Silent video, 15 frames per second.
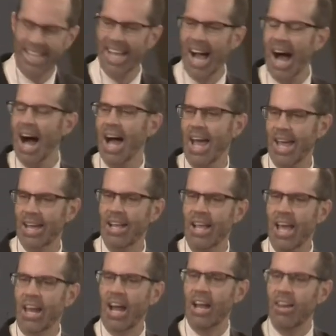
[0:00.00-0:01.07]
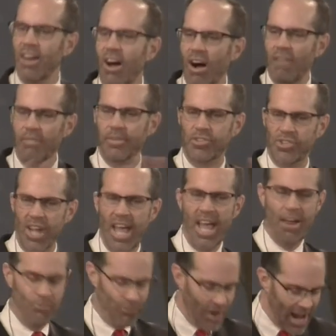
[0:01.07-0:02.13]
guy. And I love
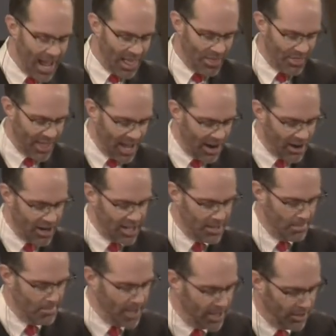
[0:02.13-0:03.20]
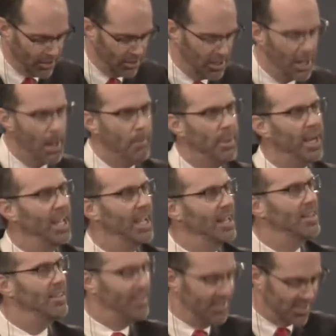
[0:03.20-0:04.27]
staying right there in the middle. But
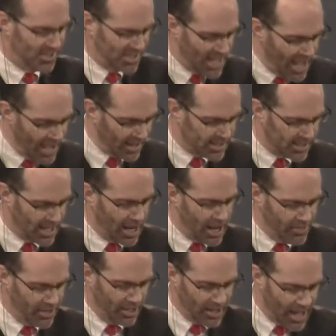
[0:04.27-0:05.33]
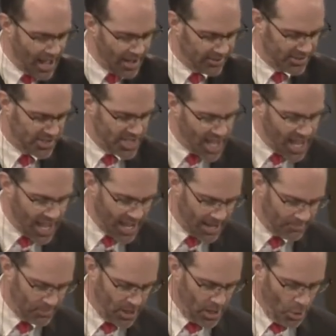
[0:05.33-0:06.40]
in this text, on the last day,
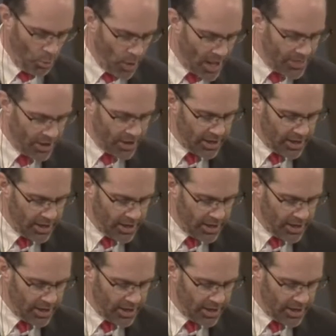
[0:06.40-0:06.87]
whether